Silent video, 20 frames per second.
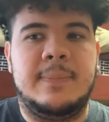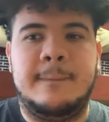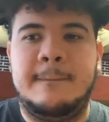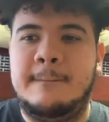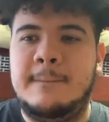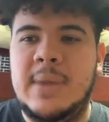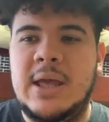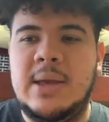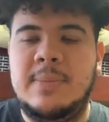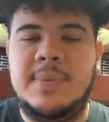
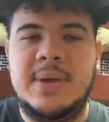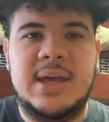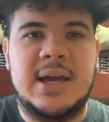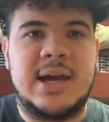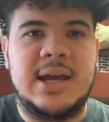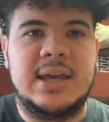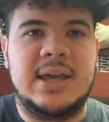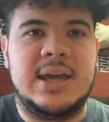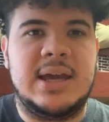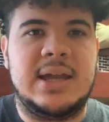Maybe
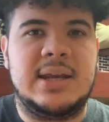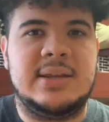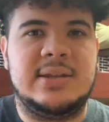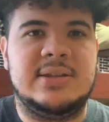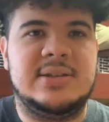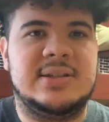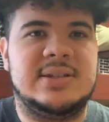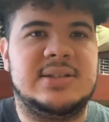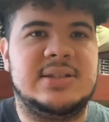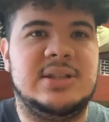I get
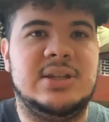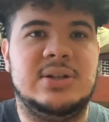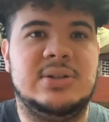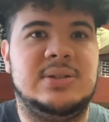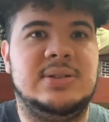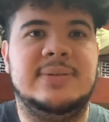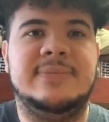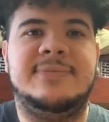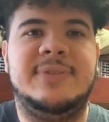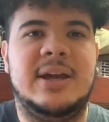just
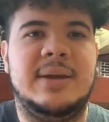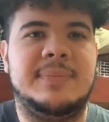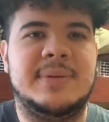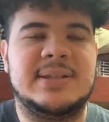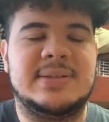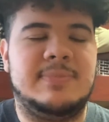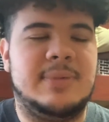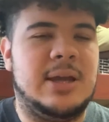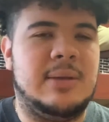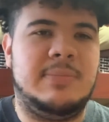YouTube
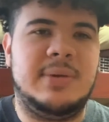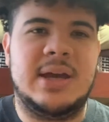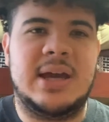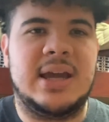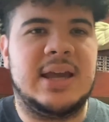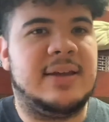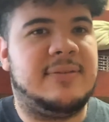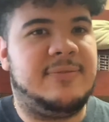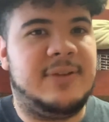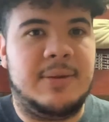famous. Maybe I
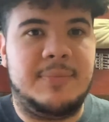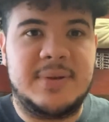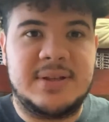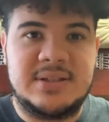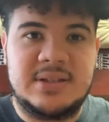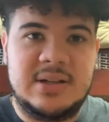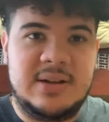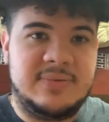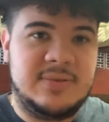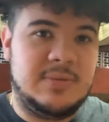get famous
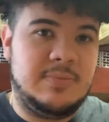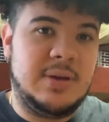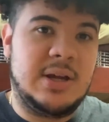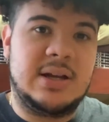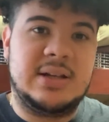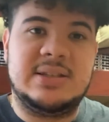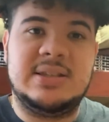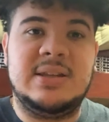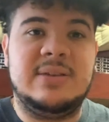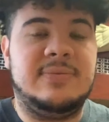enough to be on
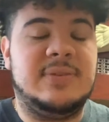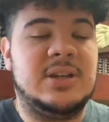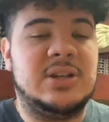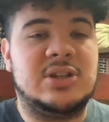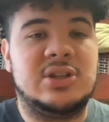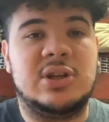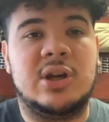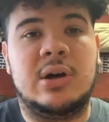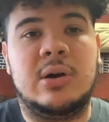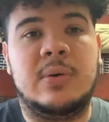a TV
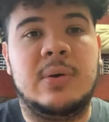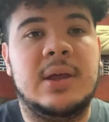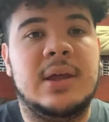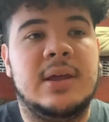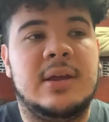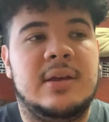show.